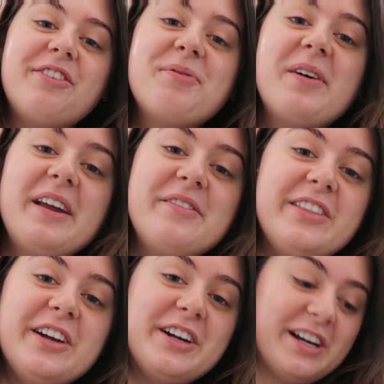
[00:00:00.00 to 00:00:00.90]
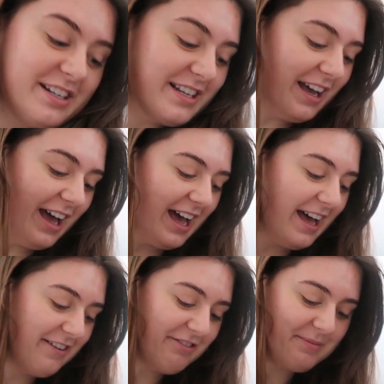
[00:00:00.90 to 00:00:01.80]
from what I've learned
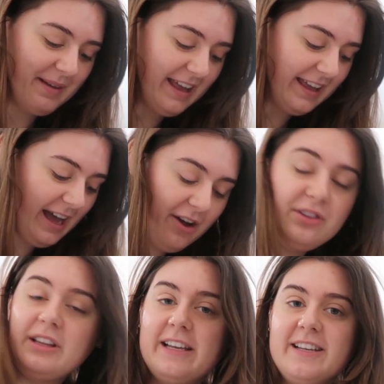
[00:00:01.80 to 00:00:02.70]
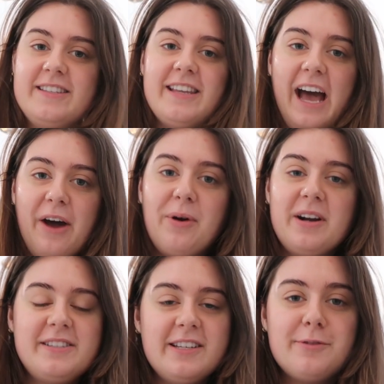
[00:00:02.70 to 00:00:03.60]
from my countless
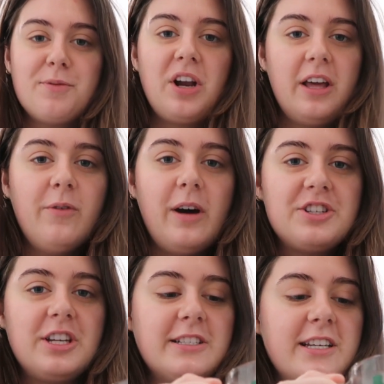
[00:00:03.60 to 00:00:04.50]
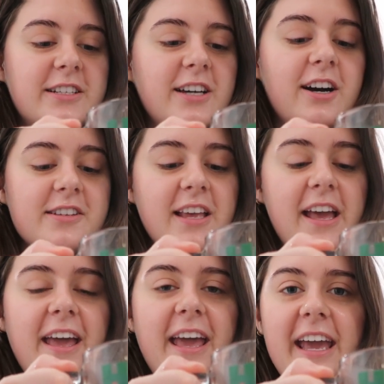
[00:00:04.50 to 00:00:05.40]
hours this morning watching TikToks
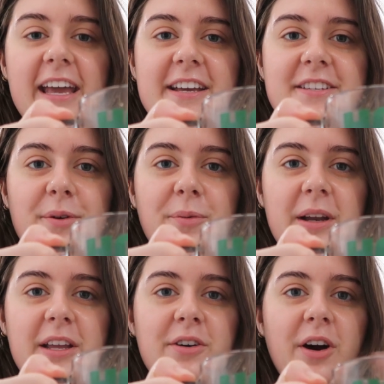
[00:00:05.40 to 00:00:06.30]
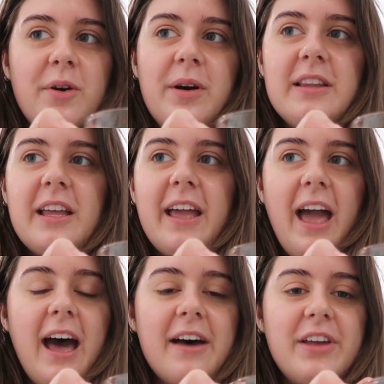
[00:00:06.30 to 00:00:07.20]
is when you go and like
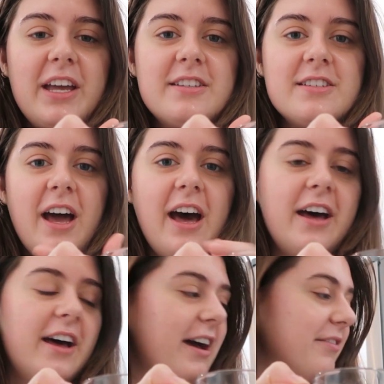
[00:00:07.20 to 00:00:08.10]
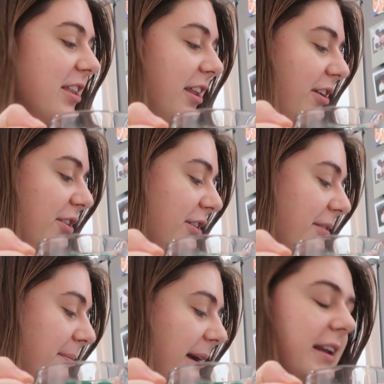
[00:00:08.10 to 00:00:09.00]
have it, have the
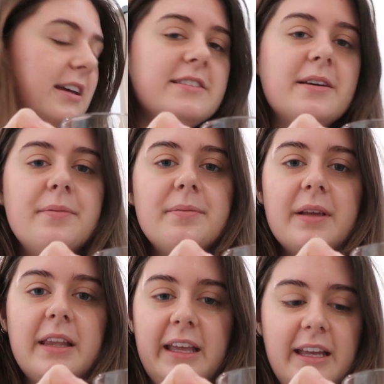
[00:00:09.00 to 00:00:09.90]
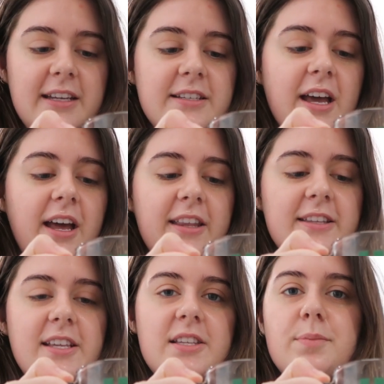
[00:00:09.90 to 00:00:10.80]
little mechanism cleaned,
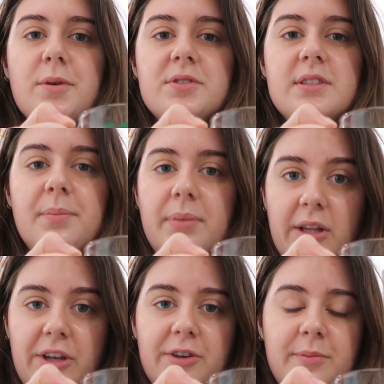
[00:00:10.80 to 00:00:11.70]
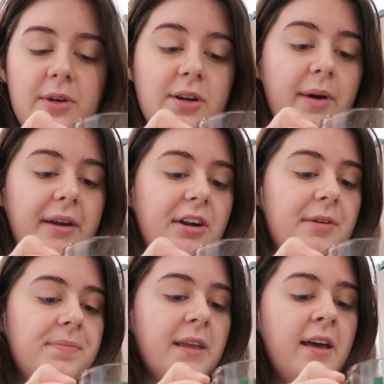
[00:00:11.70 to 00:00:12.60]
this is supposed to bloom or whatever.